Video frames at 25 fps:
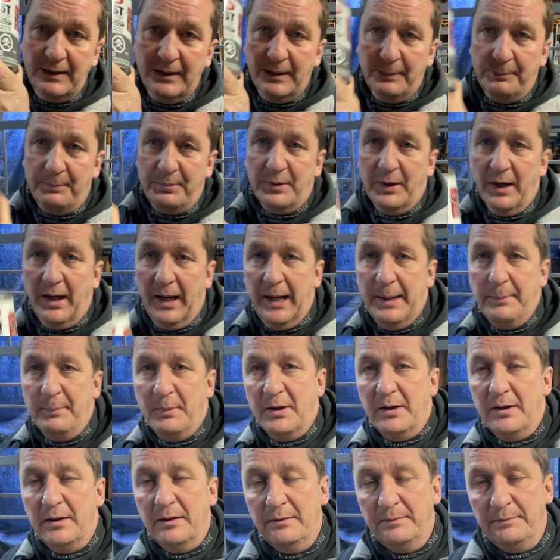
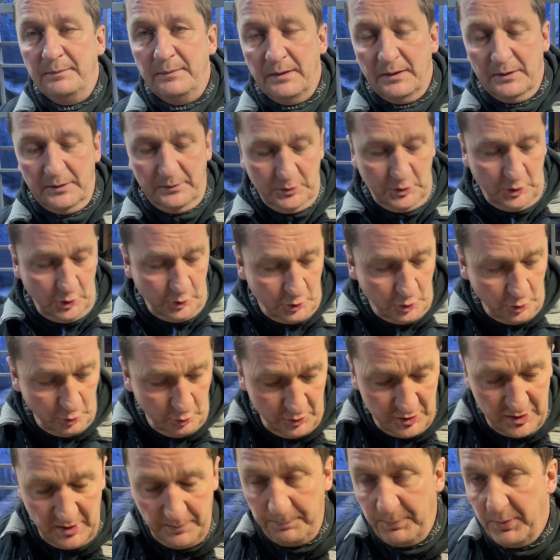Primer, you
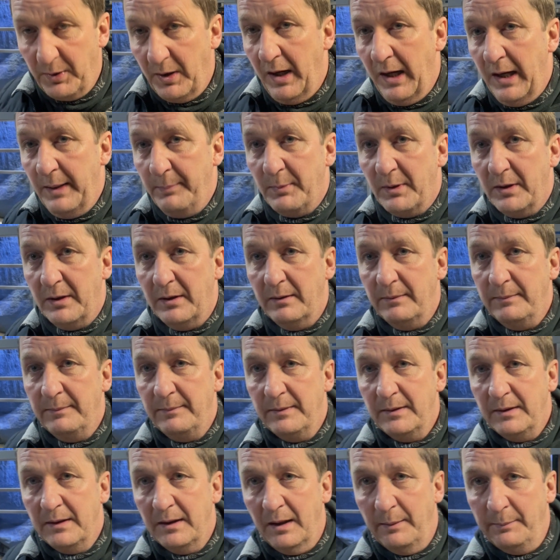use a primer.
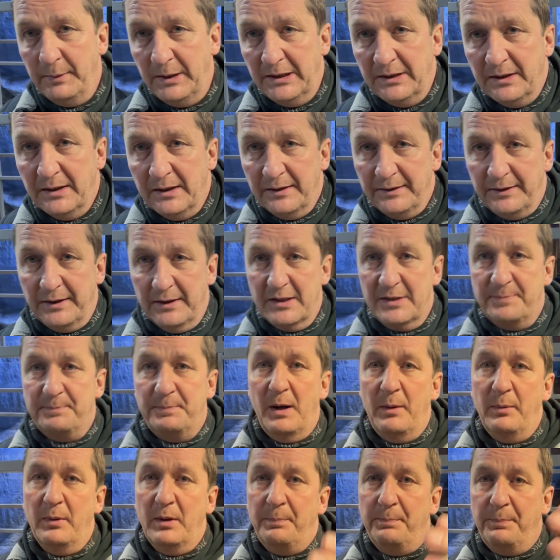I mean, there's
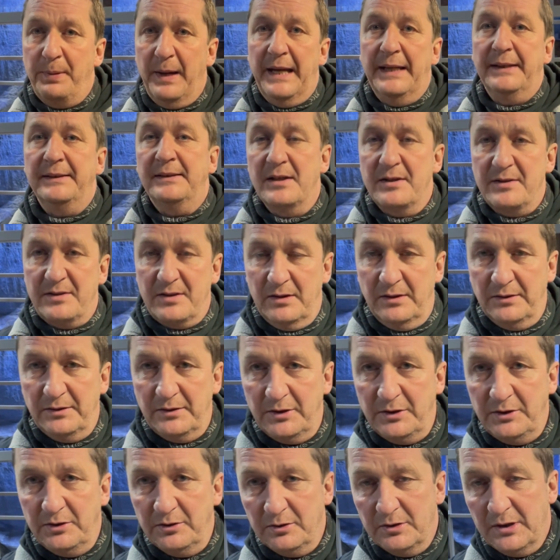probably painters under
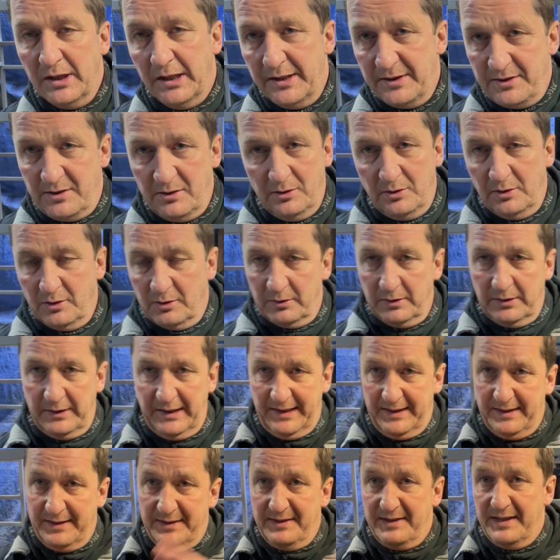you guys, you know it
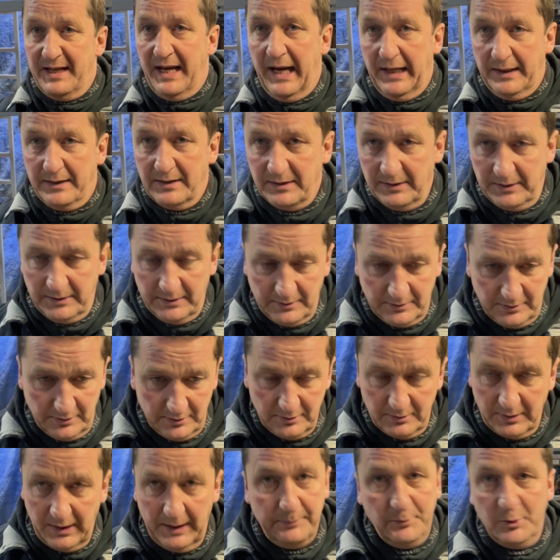exactly. You
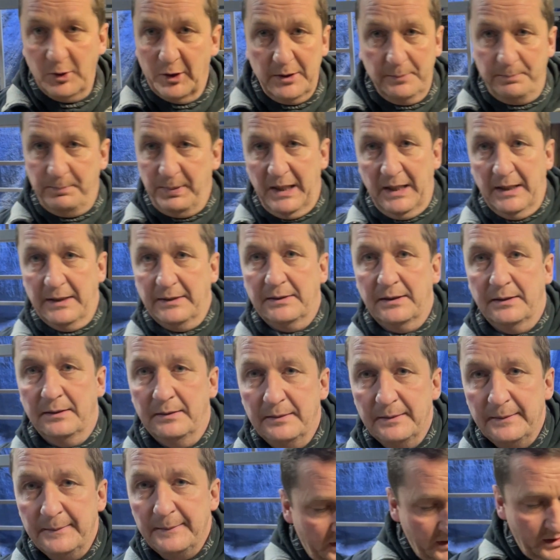know, I'm not a painter.
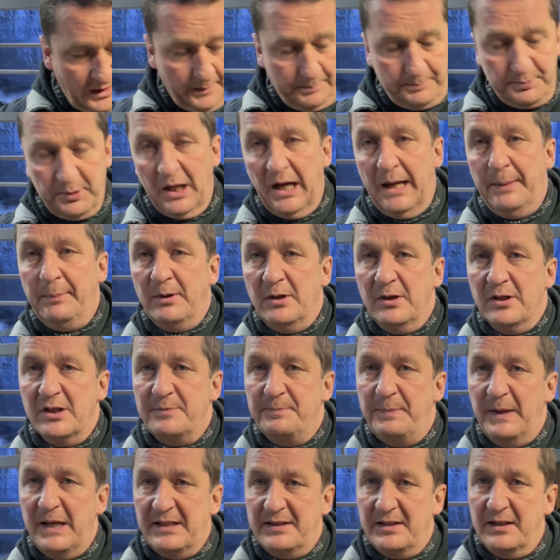A primer is
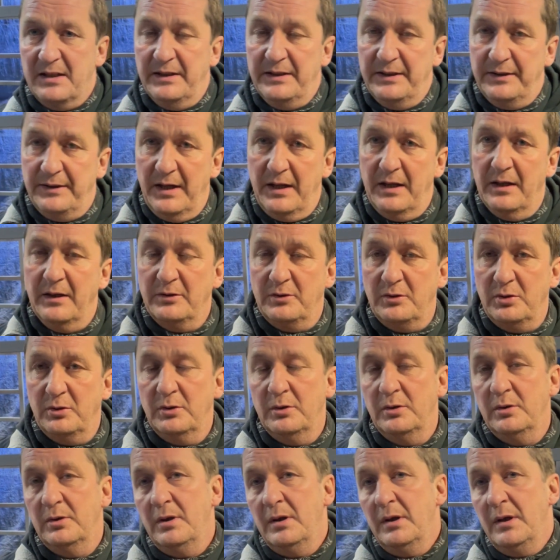basically there
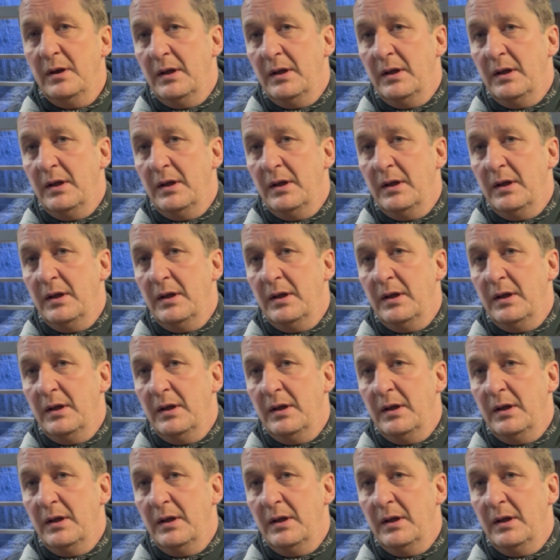to